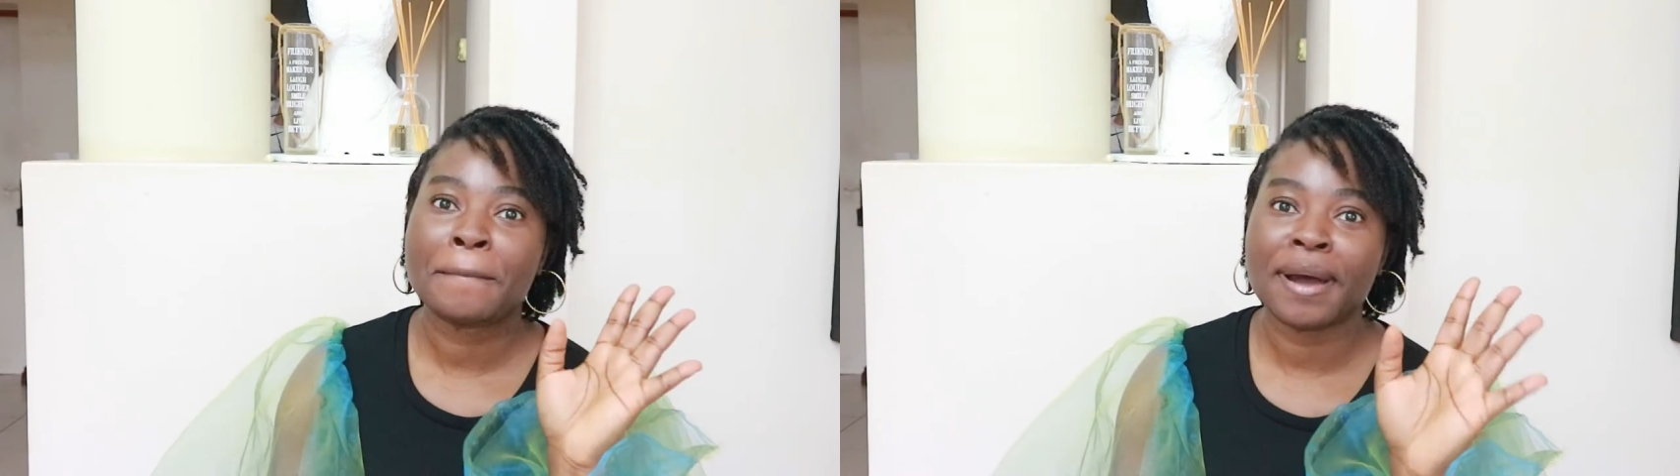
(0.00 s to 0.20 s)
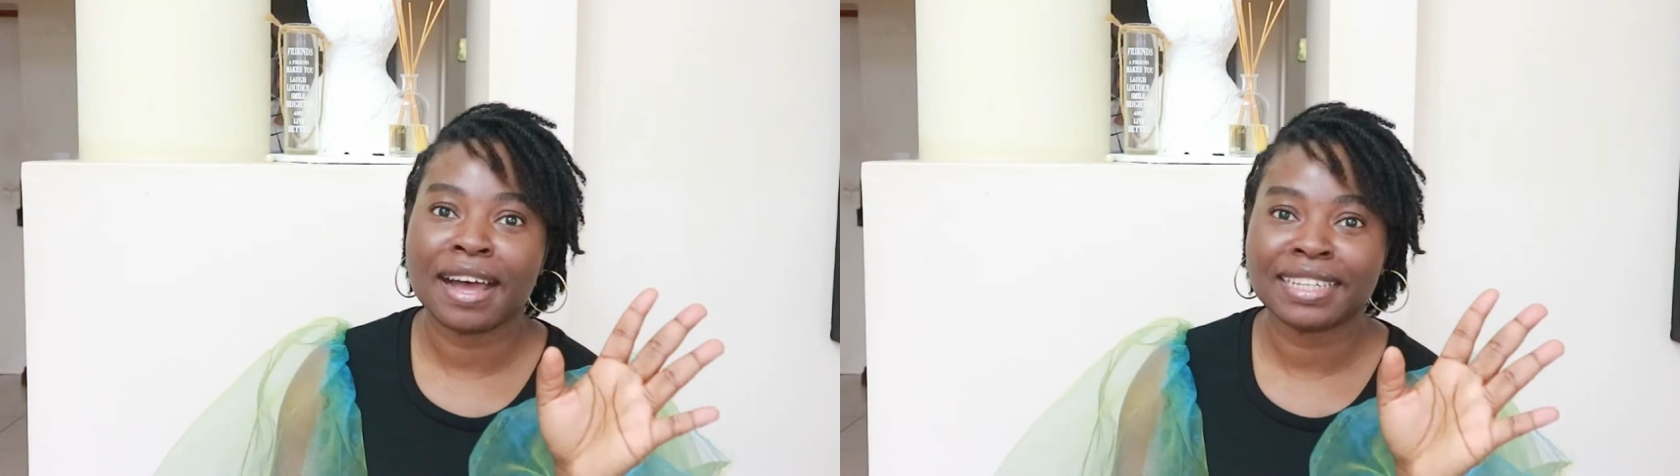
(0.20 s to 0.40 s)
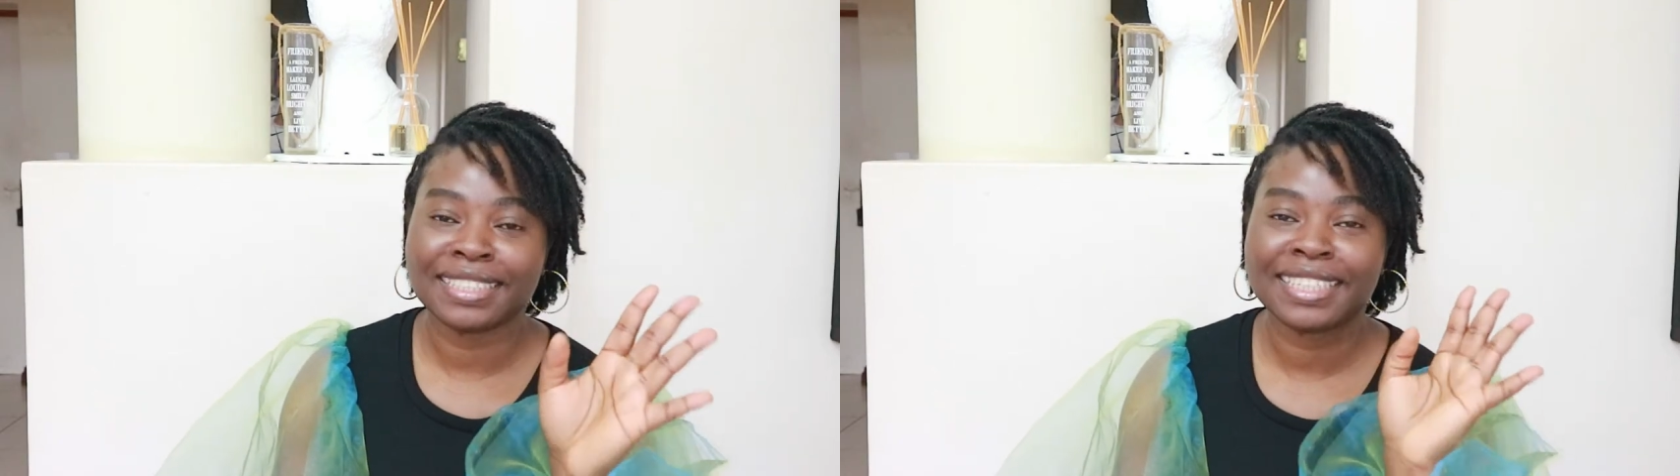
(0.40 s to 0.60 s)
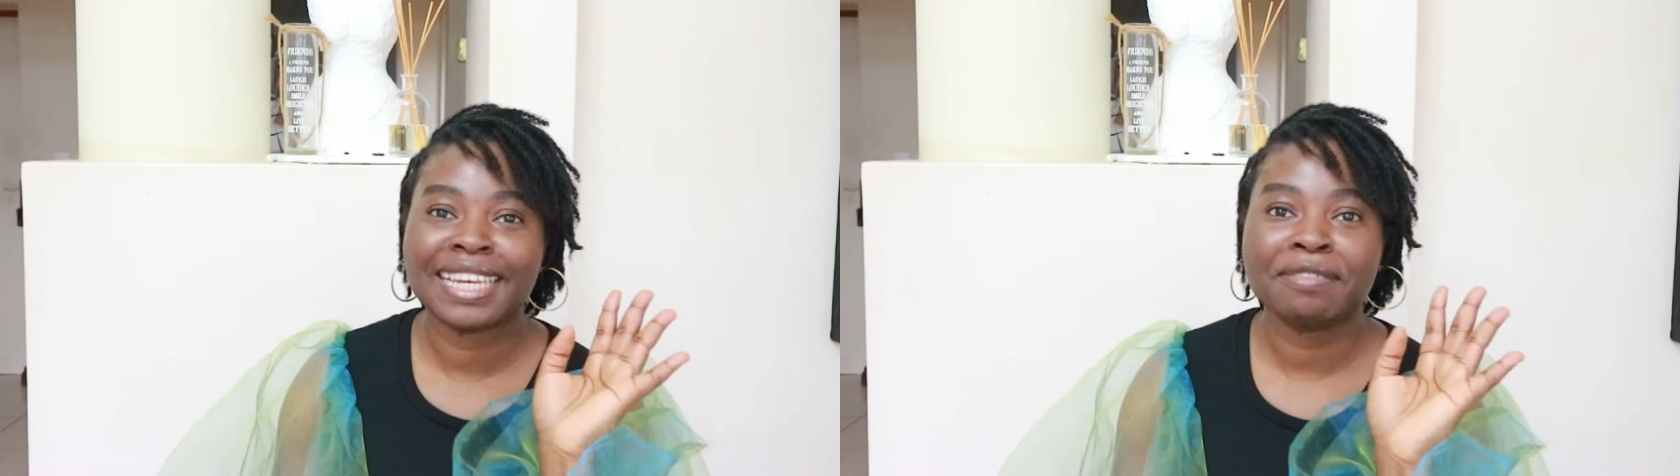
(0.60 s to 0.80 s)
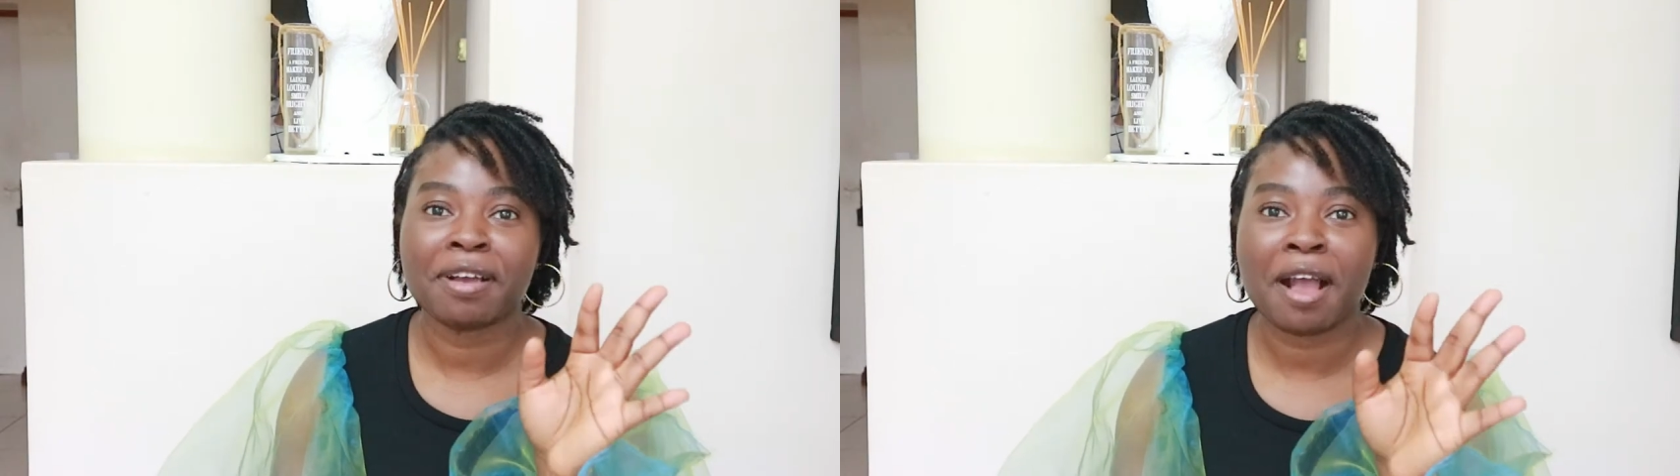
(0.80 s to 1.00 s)
but
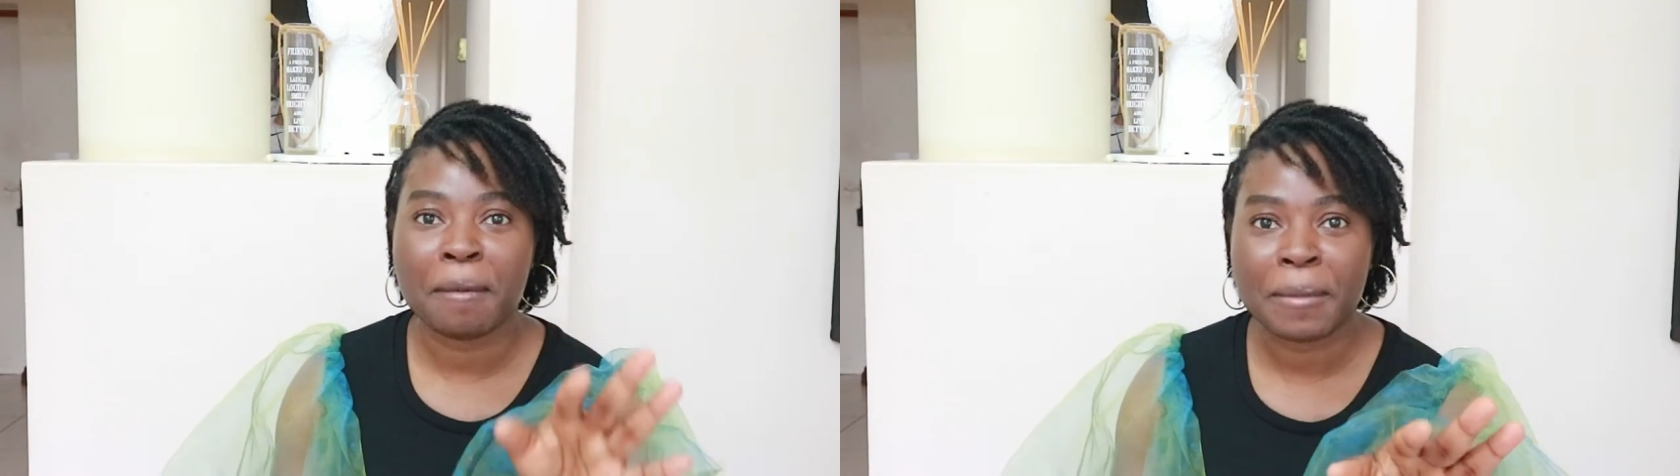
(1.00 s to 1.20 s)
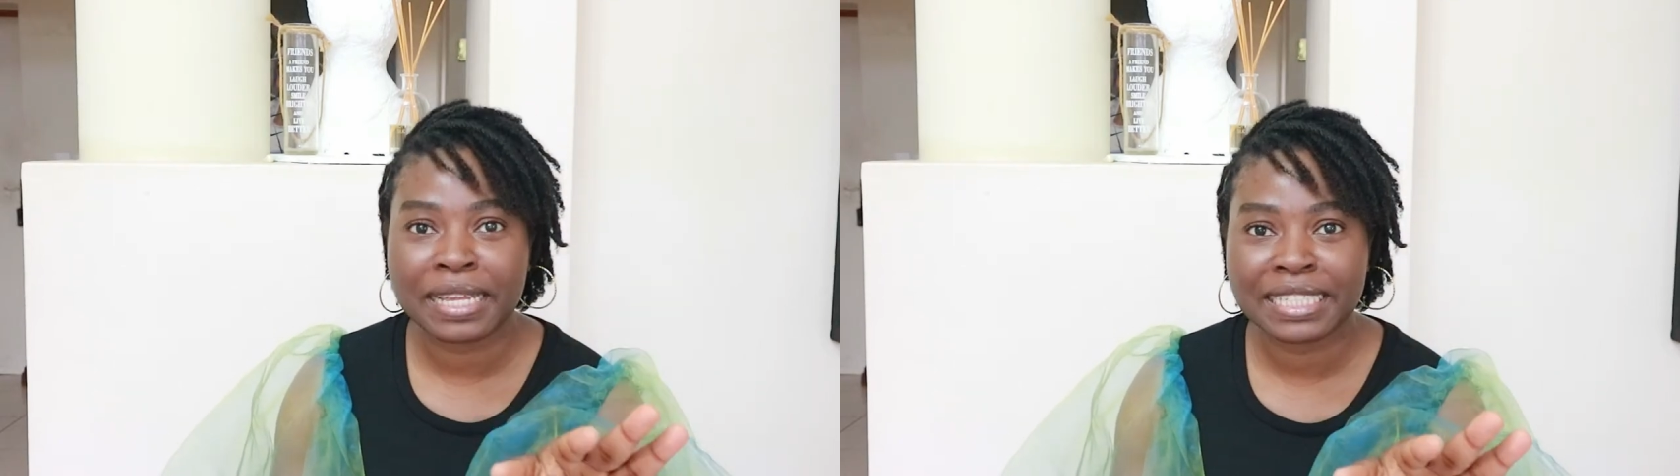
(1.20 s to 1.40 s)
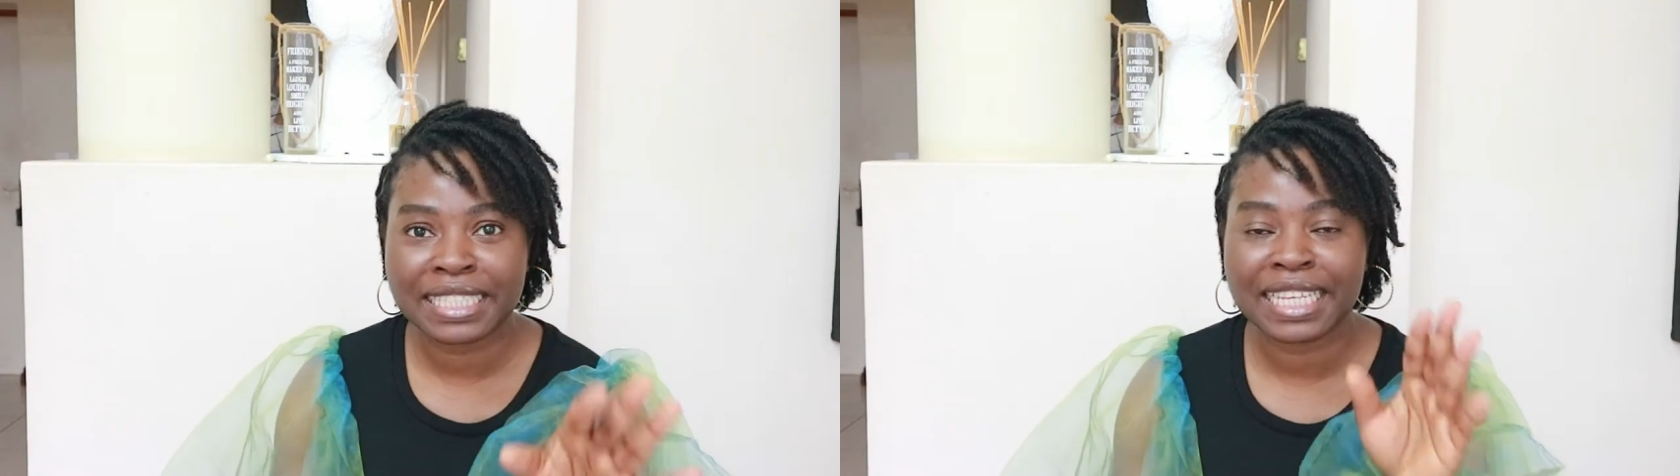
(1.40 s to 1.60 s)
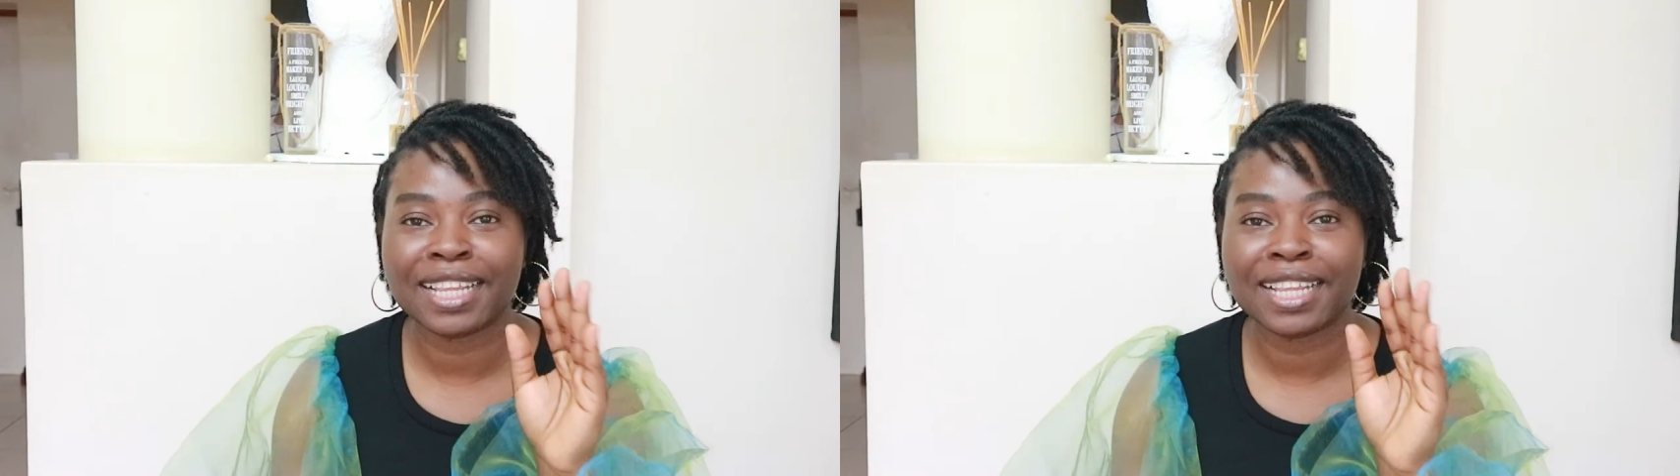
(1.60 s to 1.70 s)
leave a comment